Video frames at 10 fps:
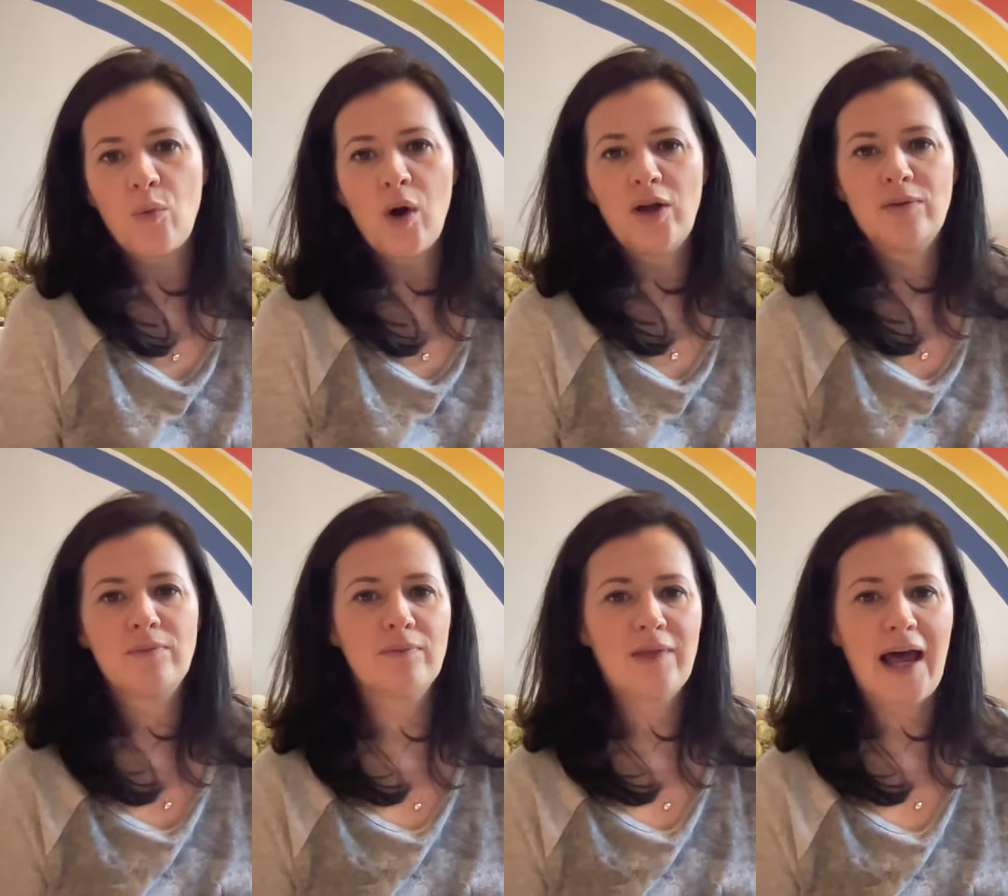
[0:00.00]
weren't
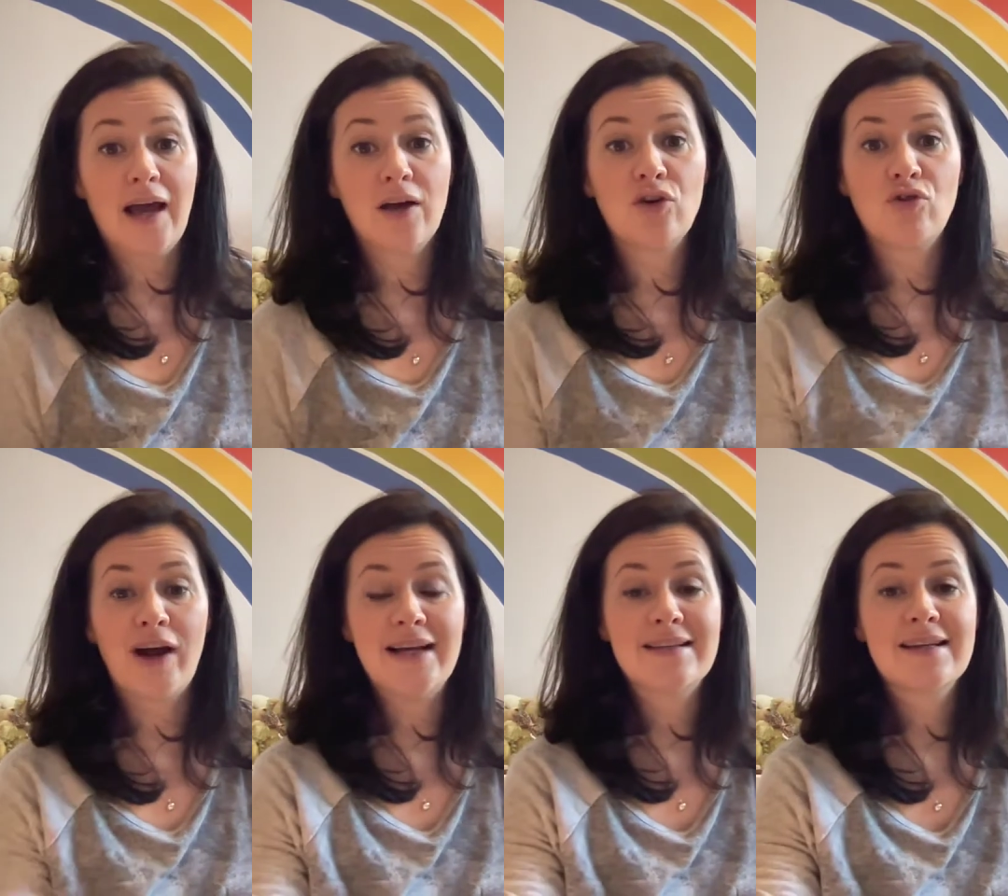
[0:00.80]
that
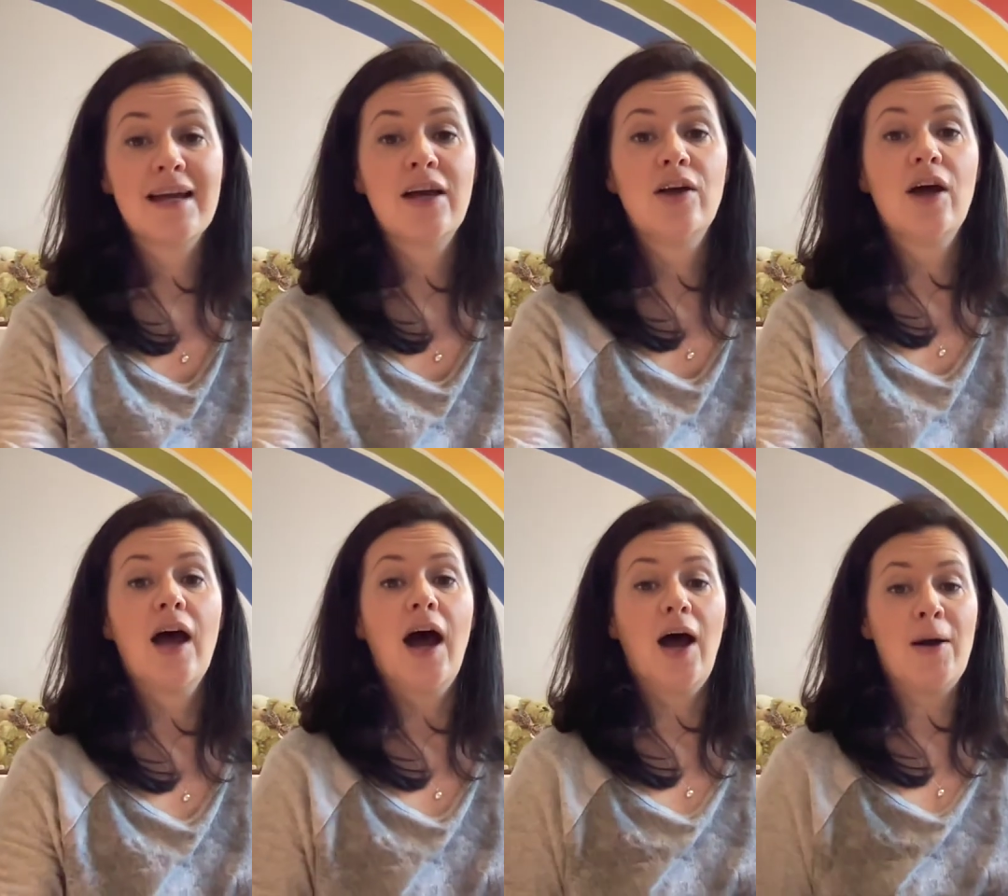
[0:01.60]
great.
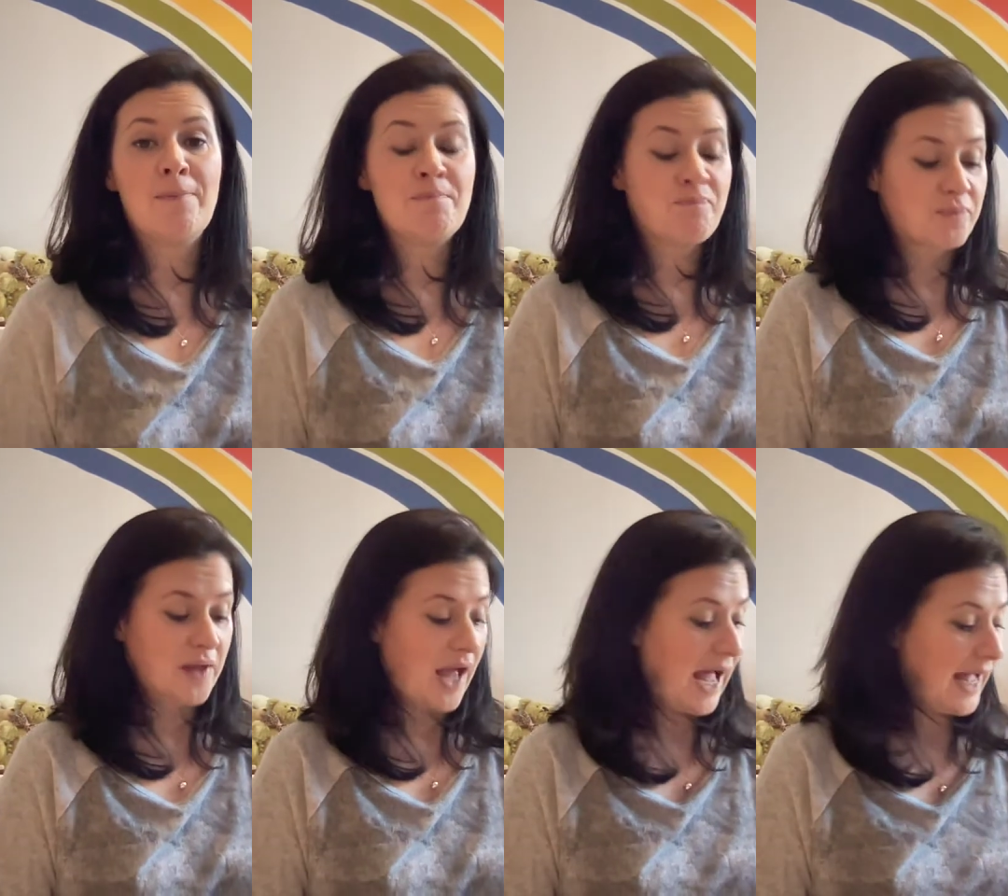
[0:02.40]

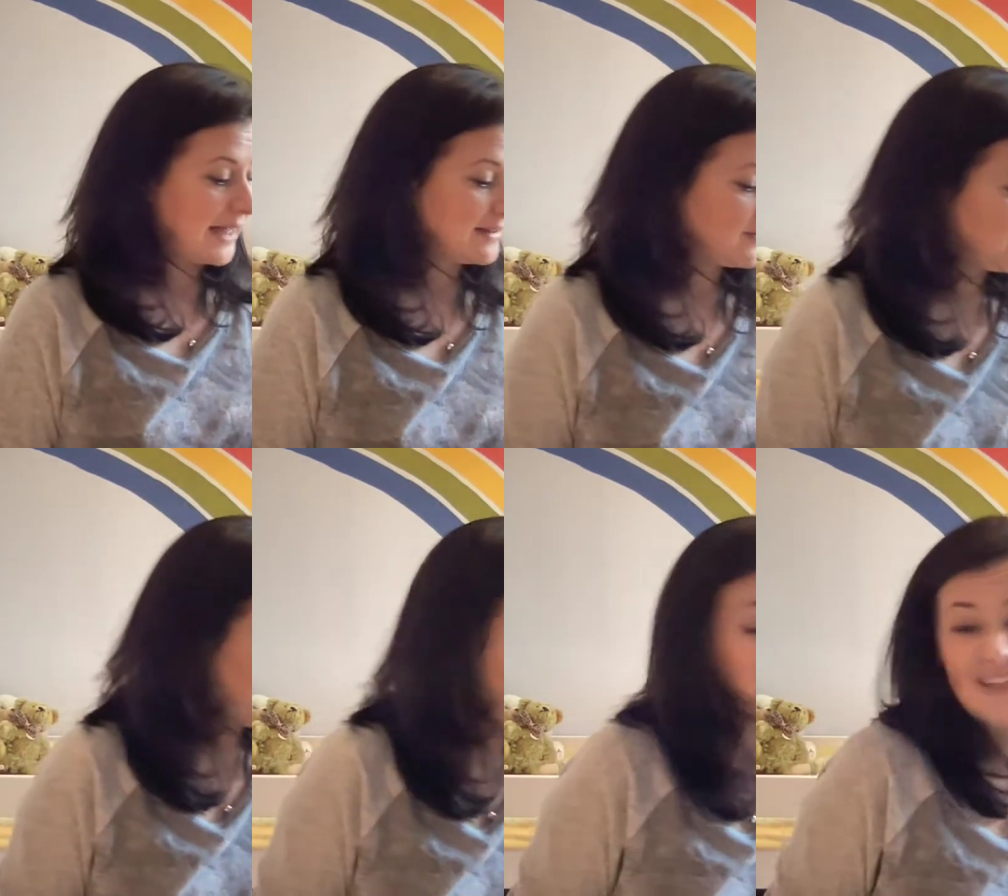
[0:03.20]
And so
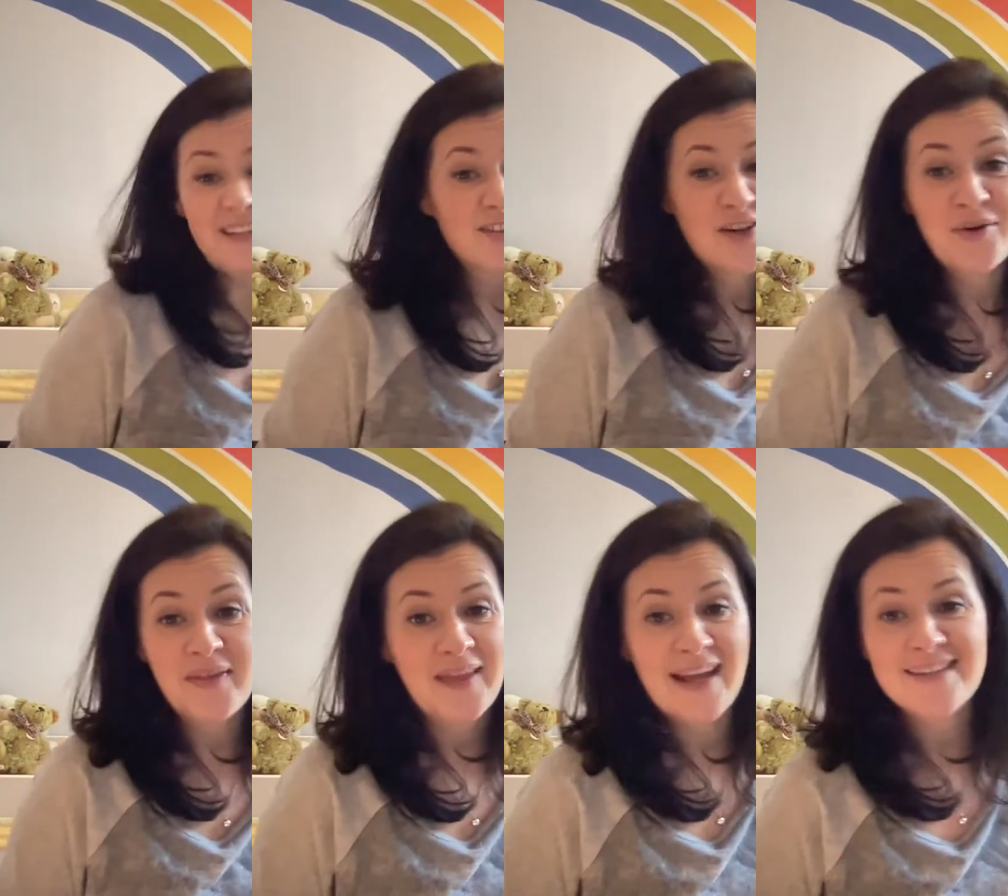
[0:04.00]
what we did do
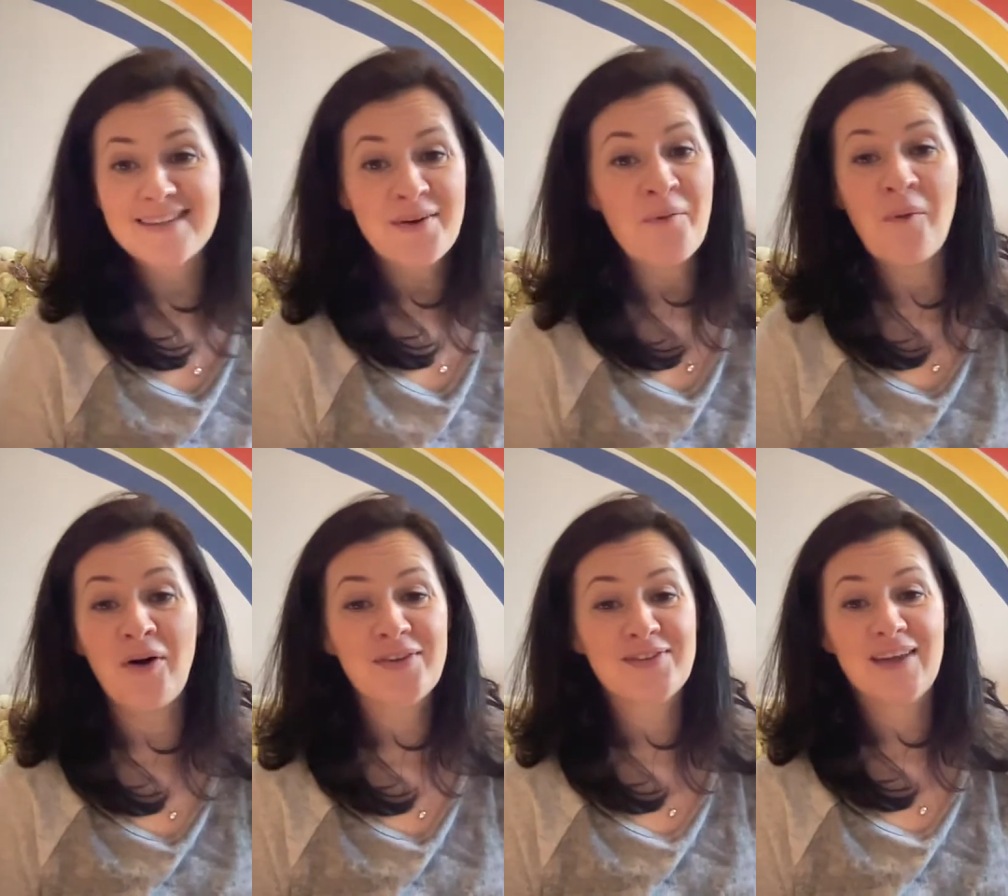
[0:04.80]
in the end
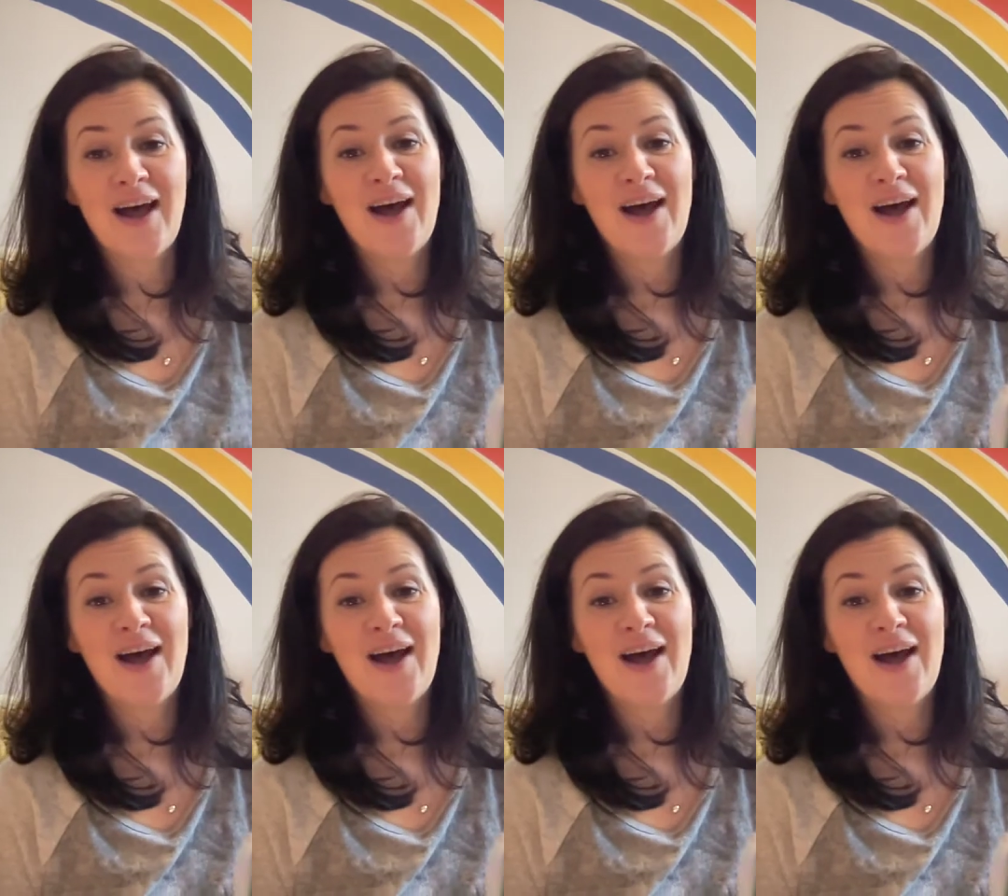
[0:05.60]
was